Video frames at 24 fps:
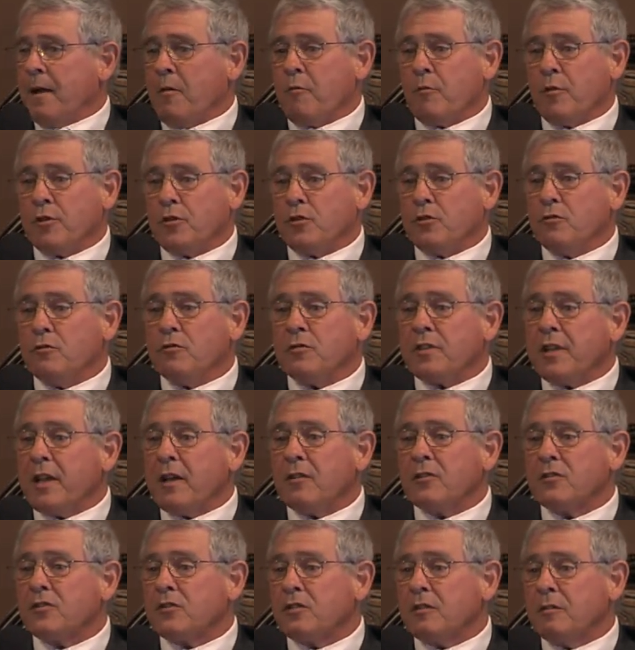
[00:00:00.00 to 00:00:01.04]
Would you
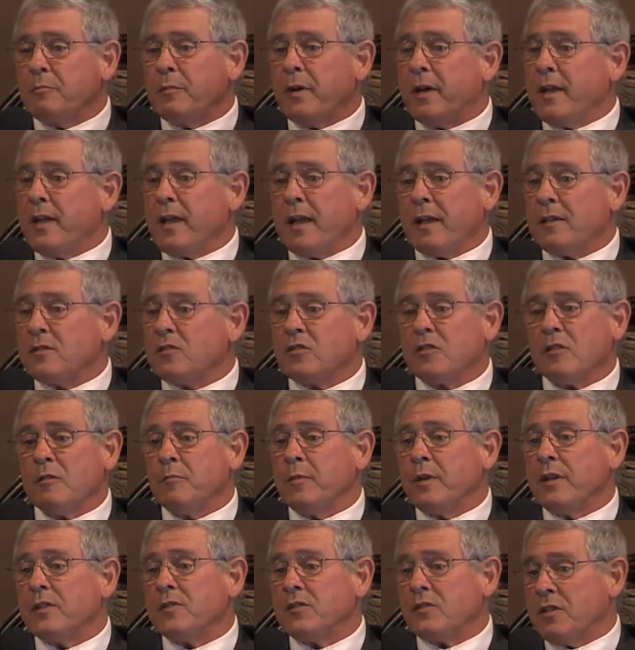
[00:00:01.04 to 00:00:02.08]
tell somebody, and
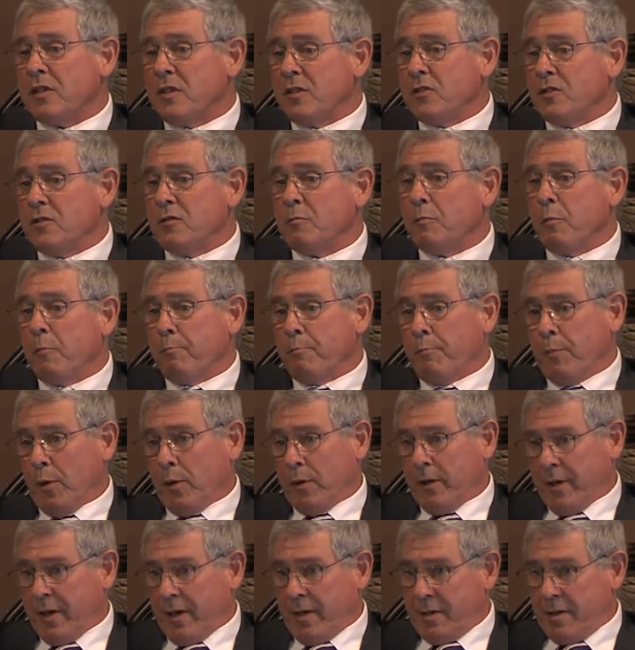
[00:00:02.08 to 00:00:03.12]
somebody seeing you
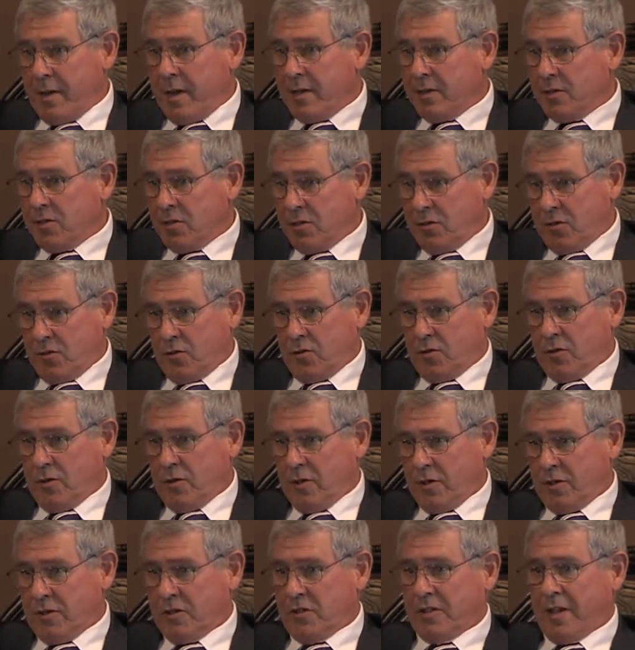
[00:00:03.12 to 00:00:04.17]
pulling a nice
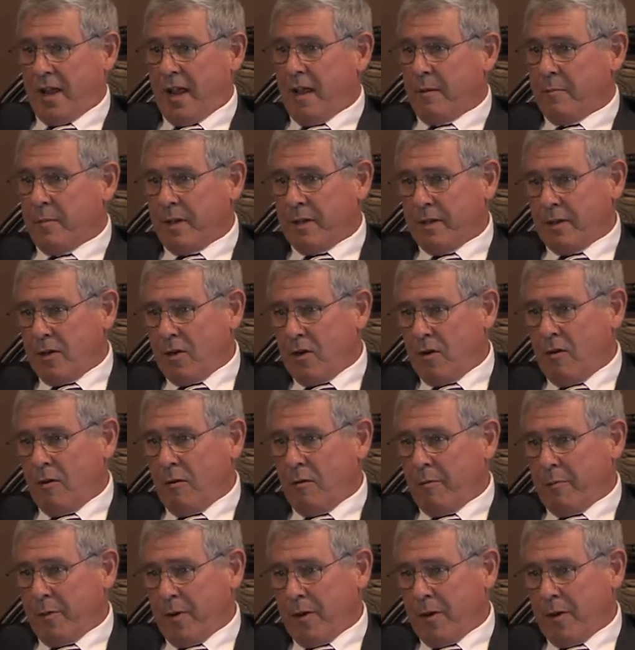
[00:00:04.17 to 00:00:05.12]
Chinook salmon, you know,